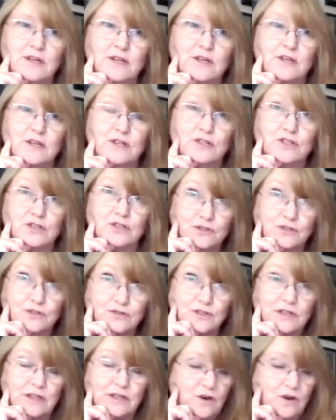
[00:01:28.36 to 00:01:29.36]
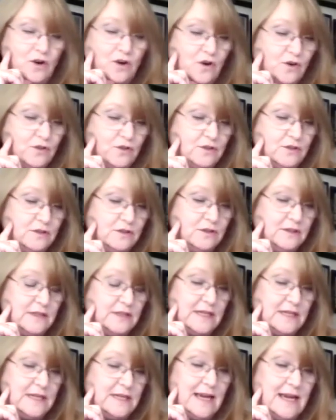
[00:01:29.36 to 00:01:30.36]
children on
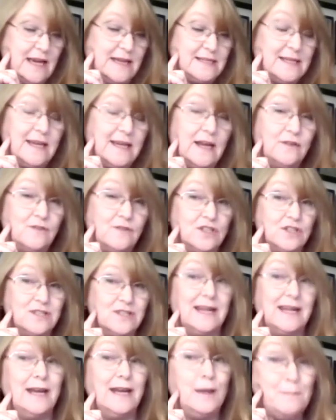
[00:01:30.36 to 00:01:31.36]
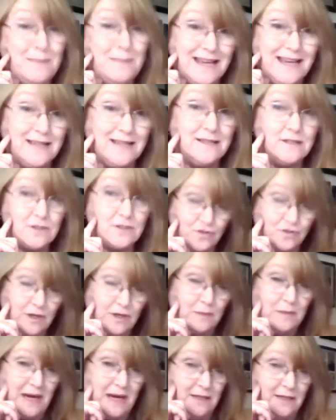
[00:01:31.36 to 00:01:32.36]
the SEN register in a
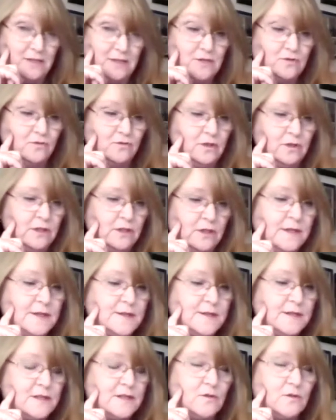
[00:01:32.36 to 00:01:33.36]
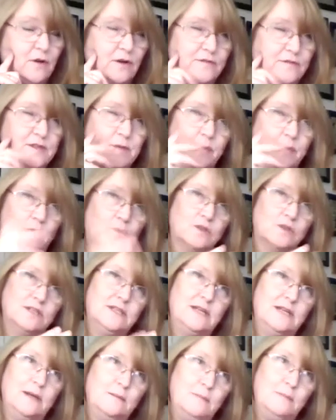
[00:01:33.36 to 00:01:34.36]
mainstream high school. So I've supported
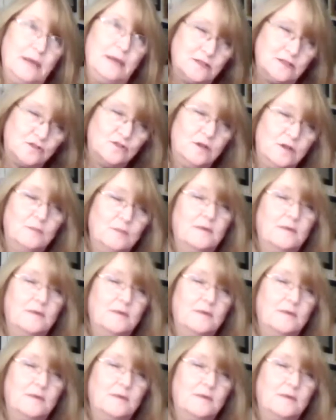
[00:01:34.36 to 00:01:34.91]
in mainstream, I've